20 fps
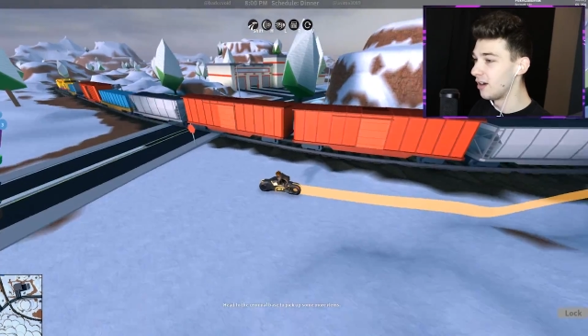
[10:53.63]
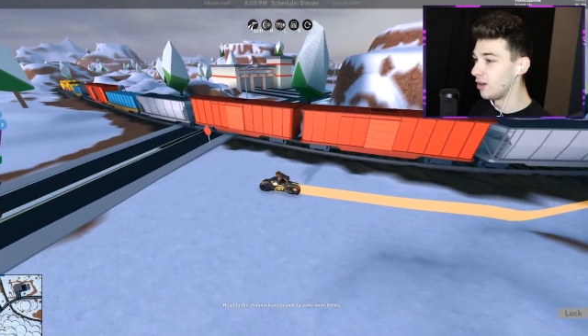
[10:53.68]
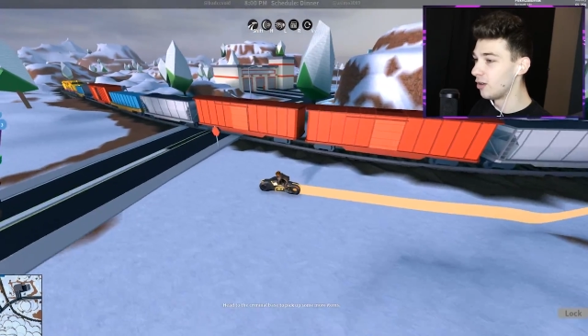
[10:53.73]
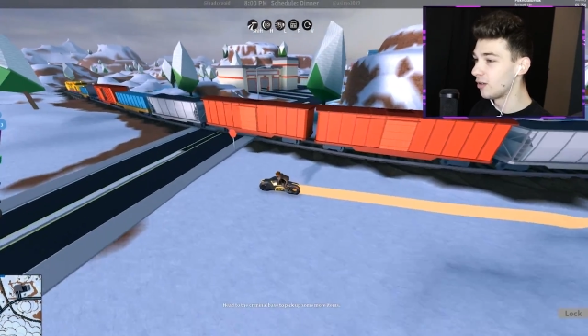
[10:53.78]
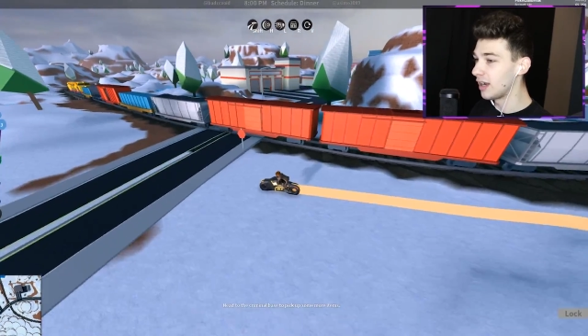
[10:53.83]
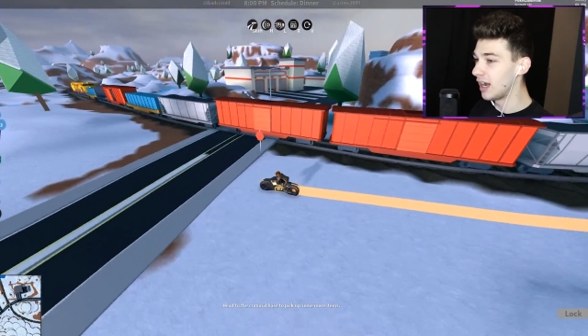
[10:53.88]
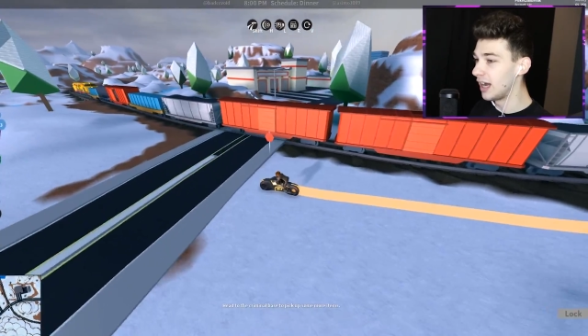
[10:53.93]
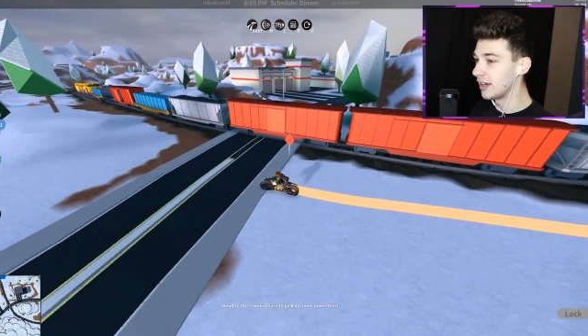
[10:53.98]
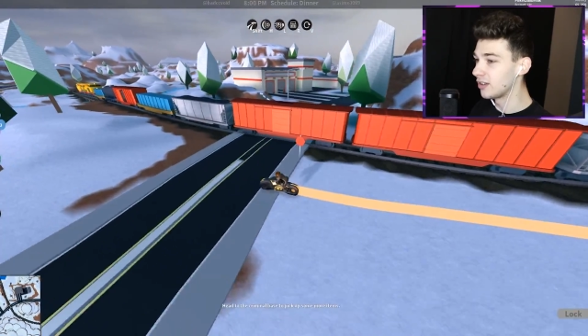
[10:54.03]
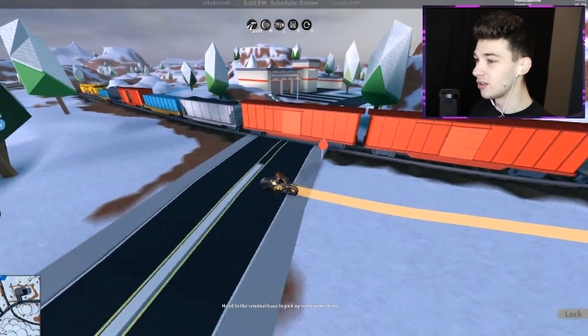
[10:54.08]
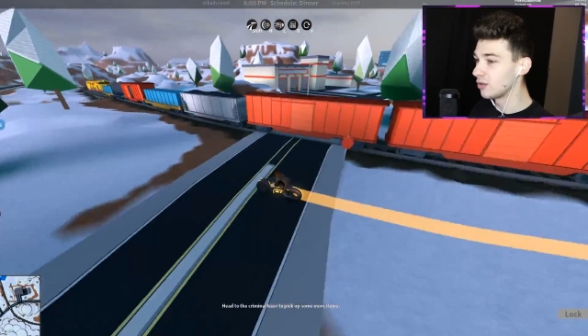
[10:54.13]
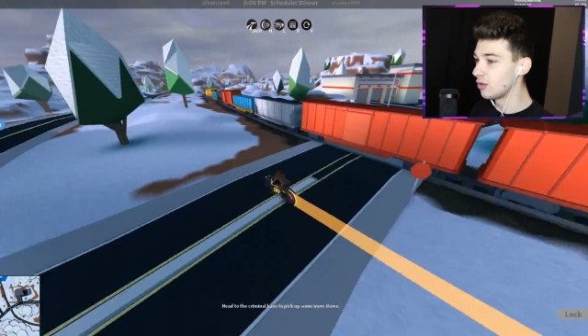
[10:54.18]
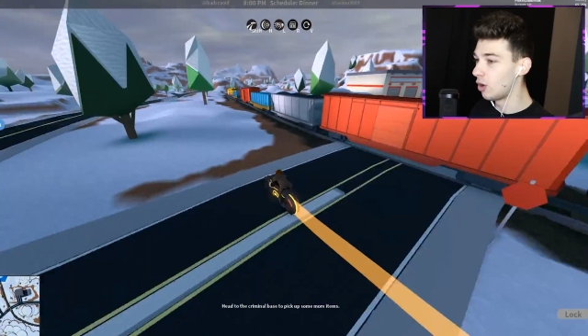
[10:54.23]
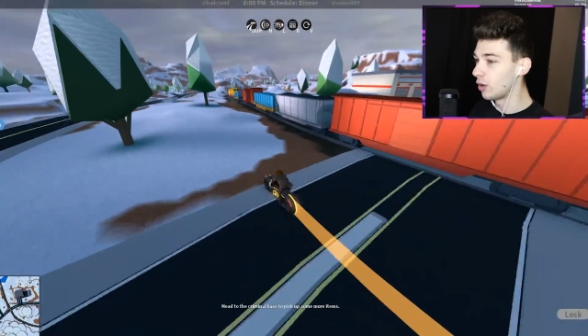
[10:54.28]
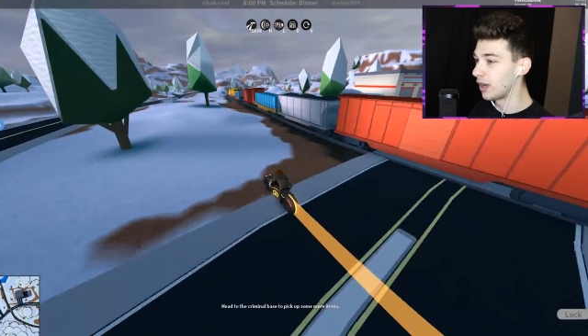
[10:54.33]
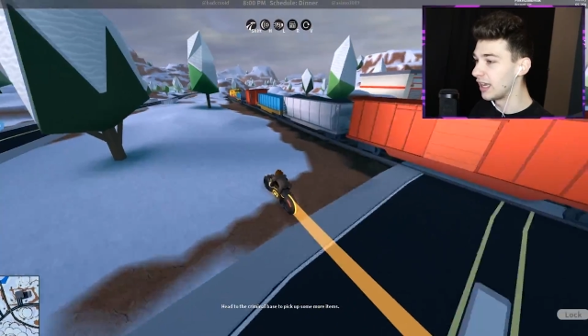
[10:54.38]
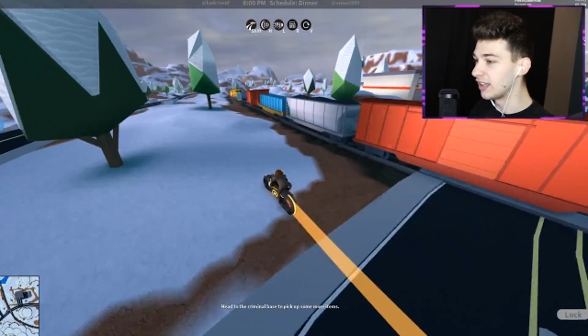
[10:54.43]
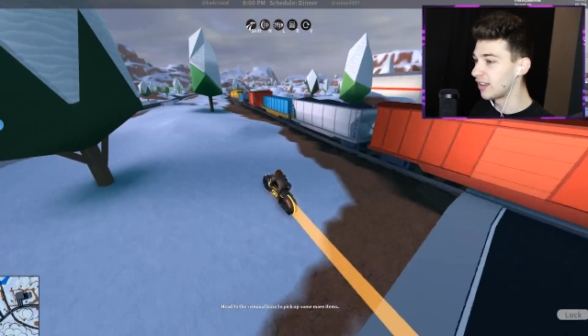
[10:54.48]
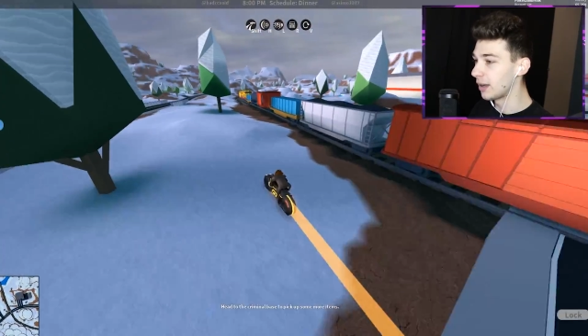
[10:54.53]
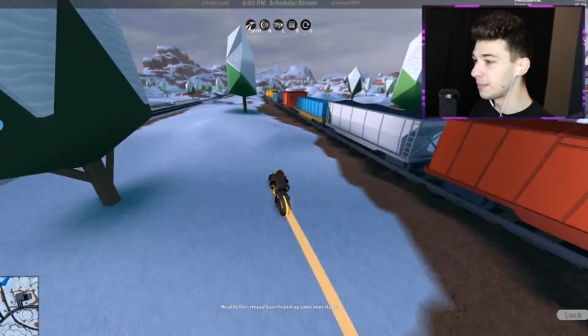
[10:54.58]
Oh, God. Don't.
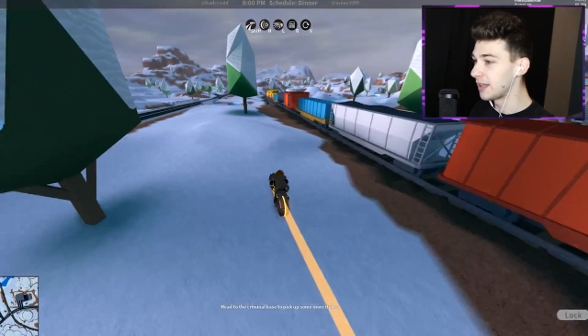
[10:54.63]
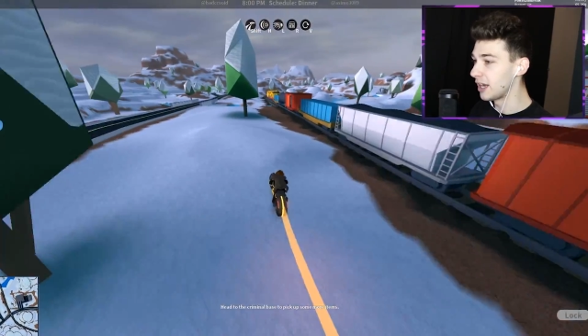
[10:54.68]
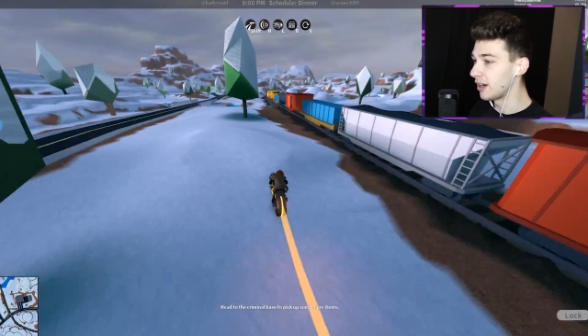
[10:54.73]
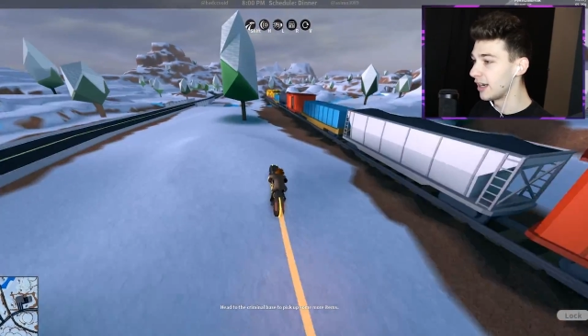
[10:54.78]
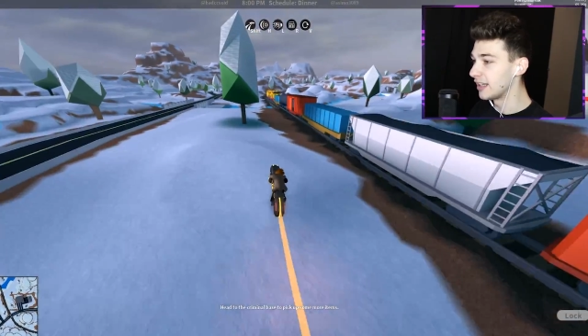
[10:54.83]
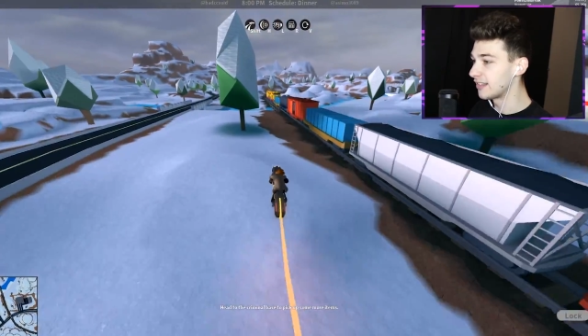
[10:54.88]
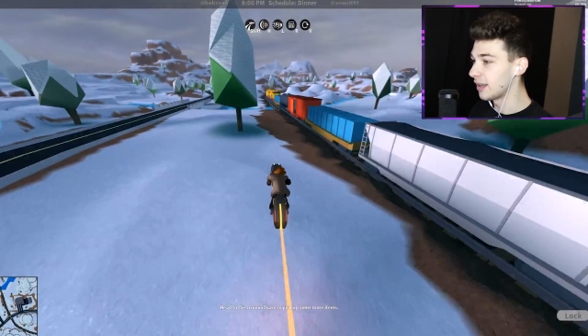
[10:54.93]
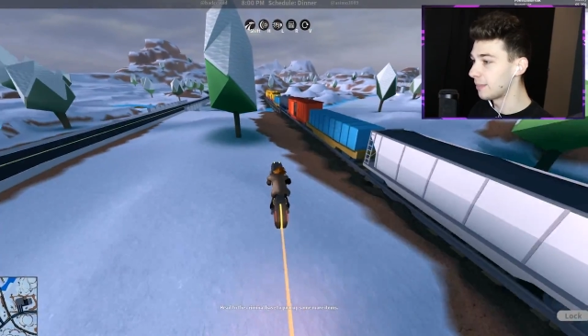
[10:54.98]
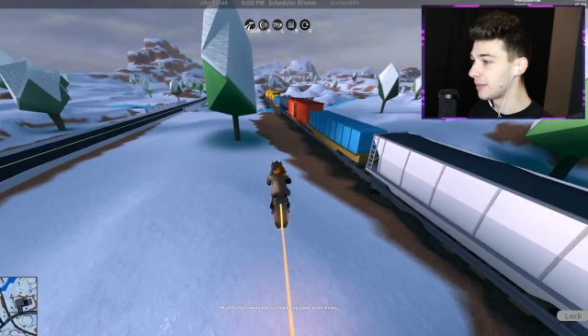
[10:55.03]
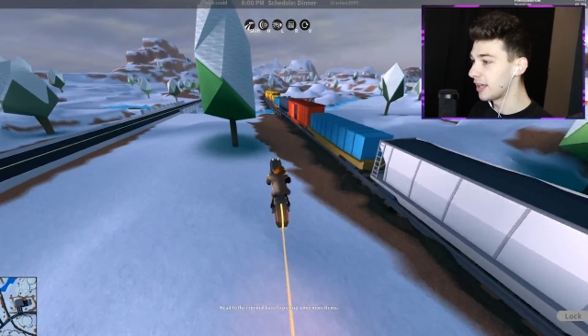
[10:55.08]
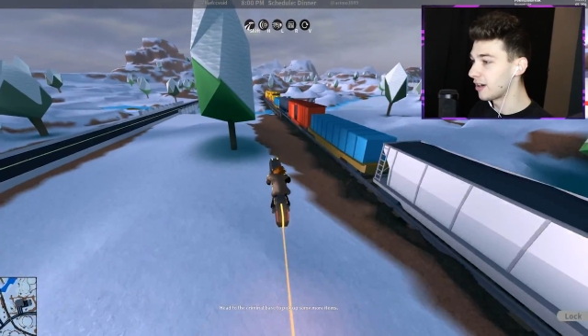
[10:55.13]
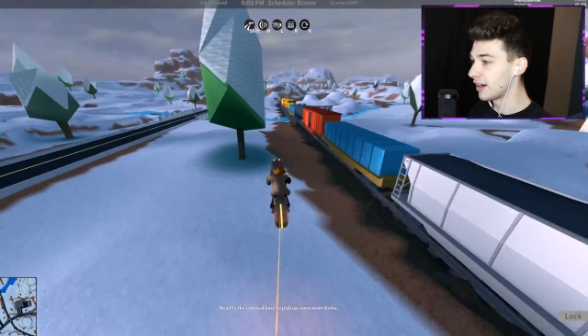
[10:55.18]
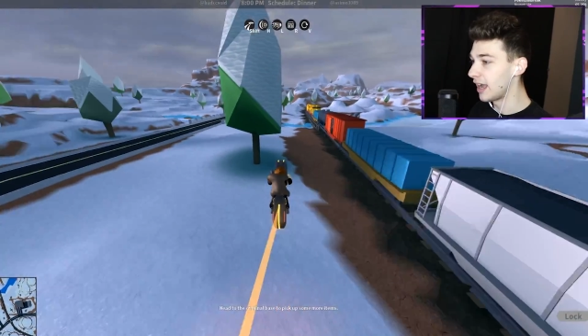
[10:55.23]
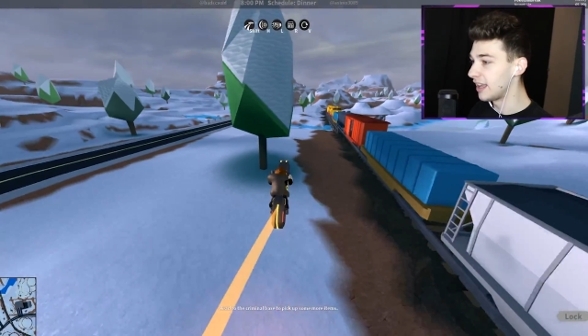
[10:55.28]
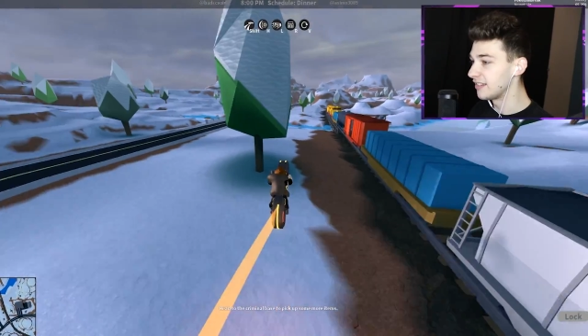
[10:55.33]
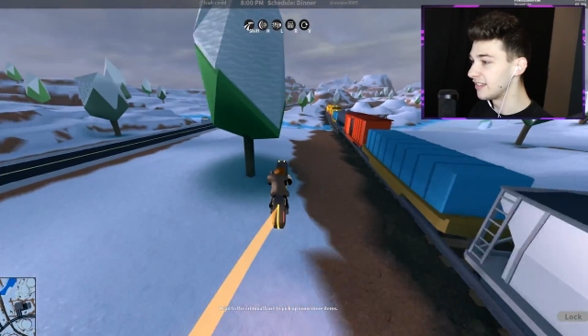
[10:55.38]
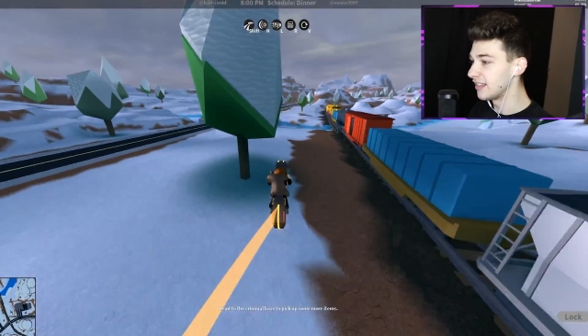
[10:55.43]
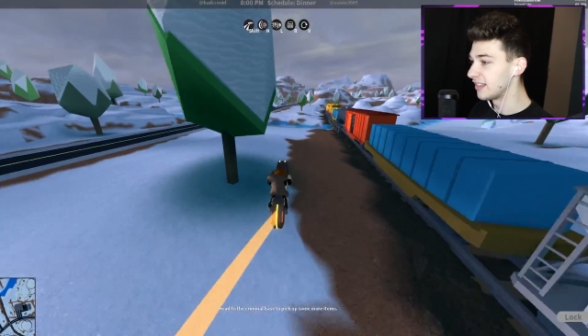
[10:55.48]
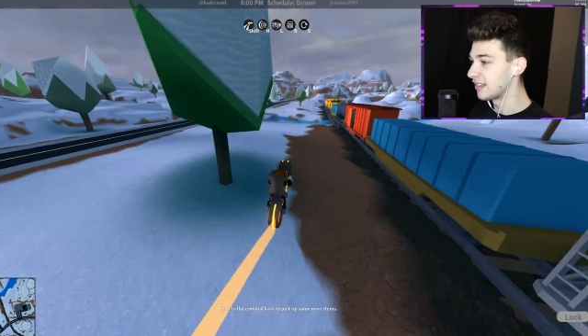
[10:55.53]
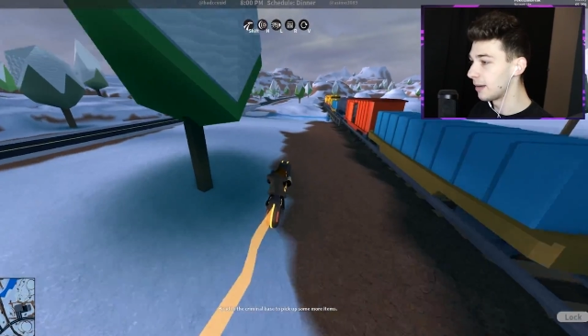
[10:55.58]
Okay, it's up there. It's up there,
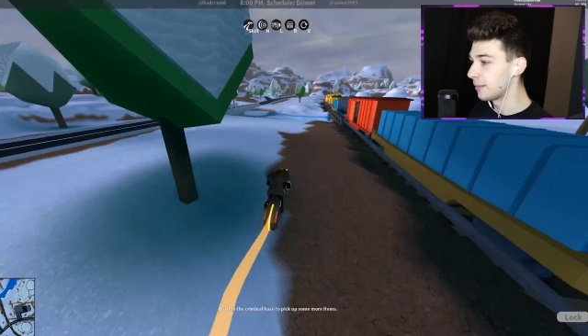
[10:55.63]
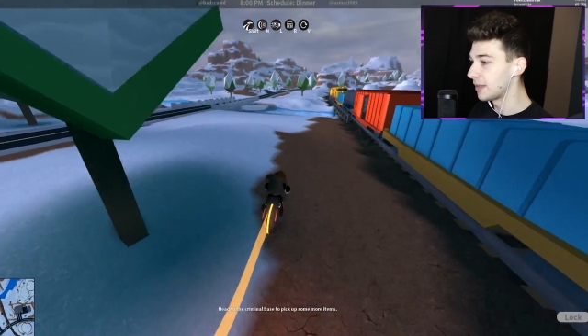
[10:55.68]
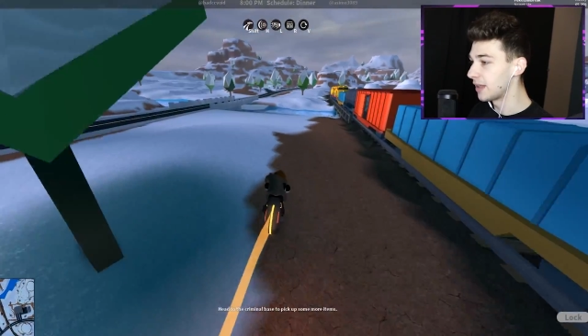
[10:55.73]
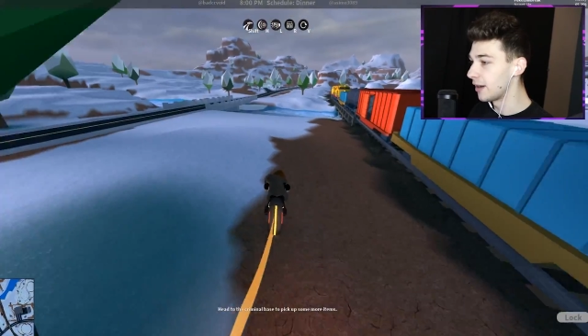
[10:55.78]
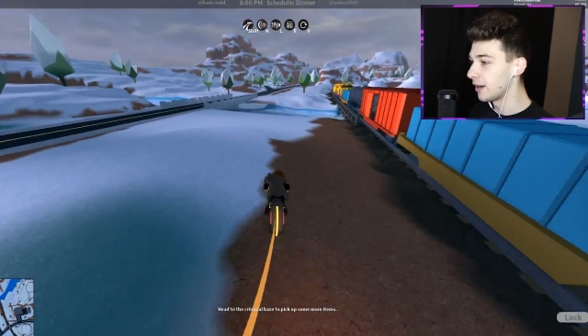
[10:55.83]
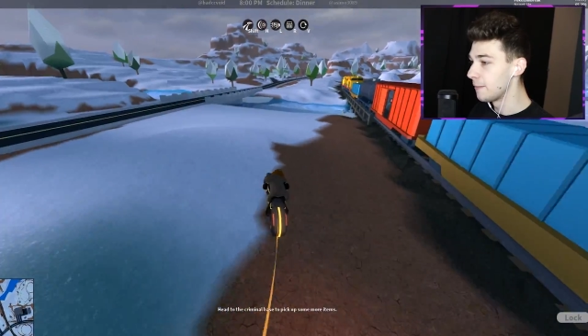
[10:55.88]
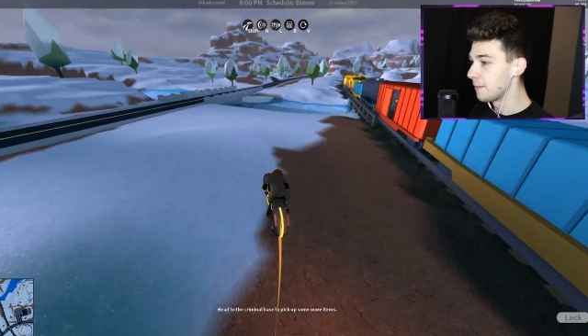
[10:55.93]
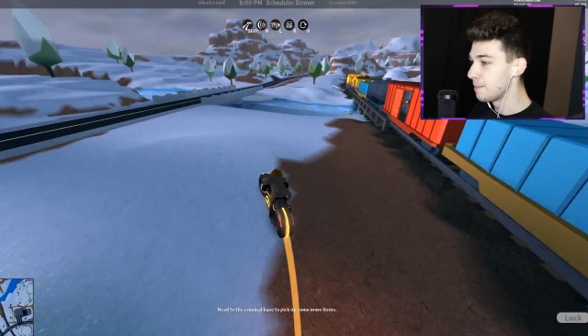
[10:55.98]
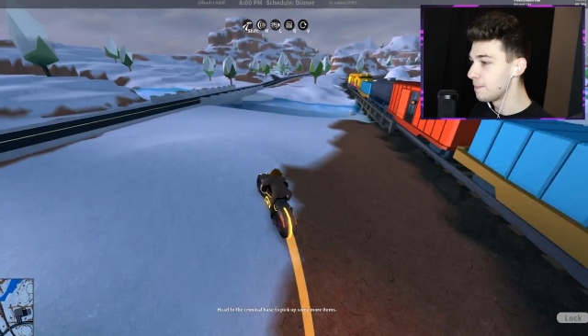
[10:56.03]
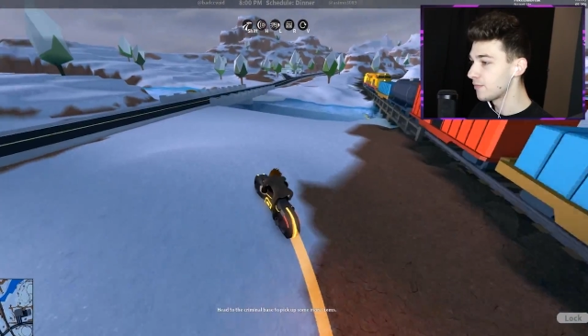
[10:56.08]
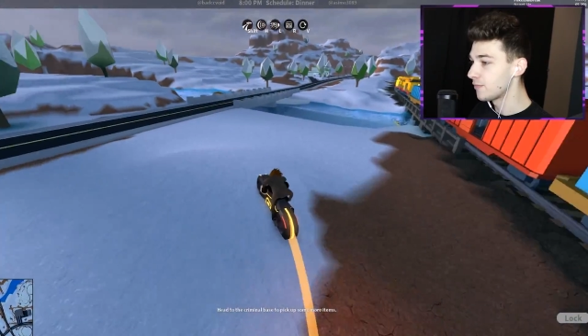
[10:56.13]
guys. It's up there.